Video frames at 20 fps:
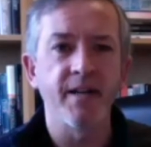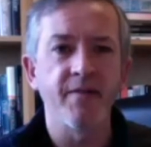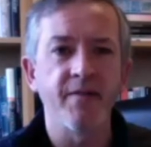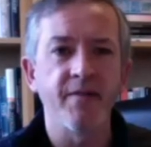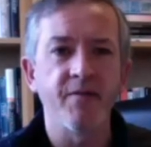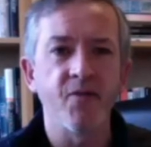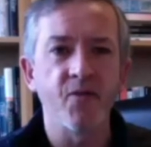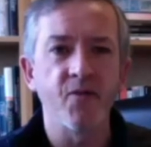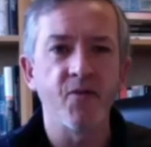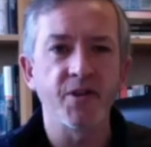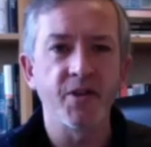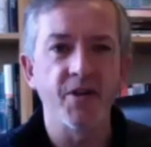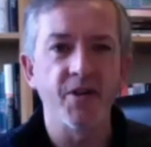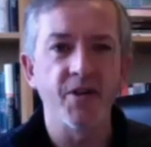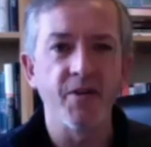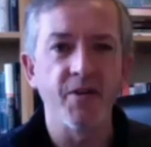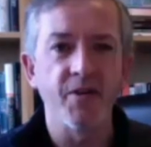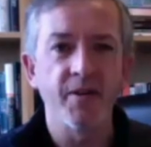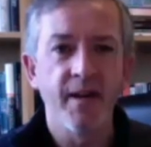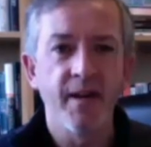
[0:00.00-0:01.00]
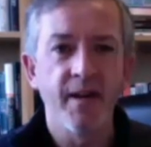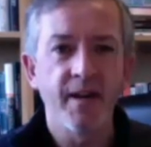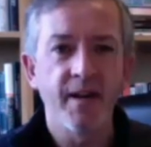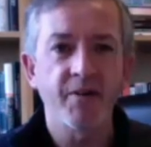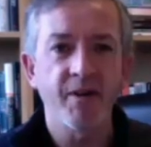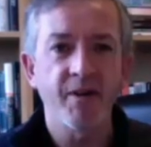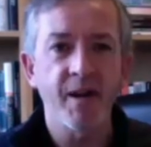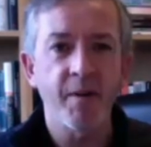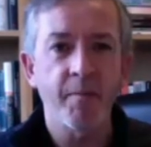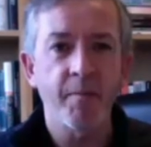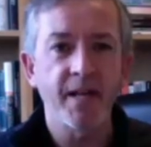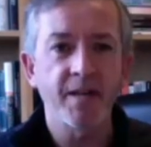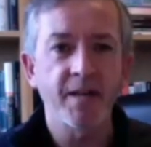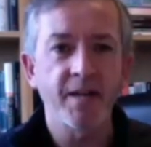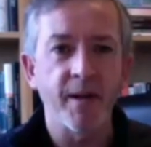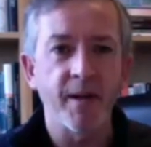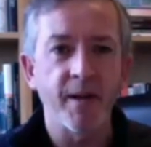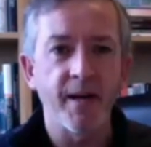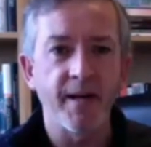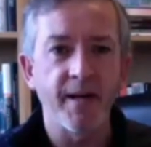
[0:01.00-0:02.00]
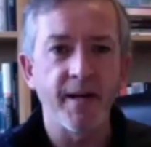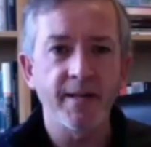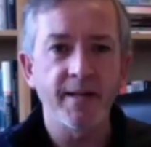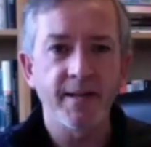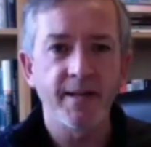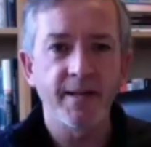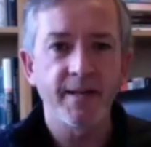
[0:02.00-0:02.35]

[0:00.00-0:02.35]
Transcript: level 42, great bass player,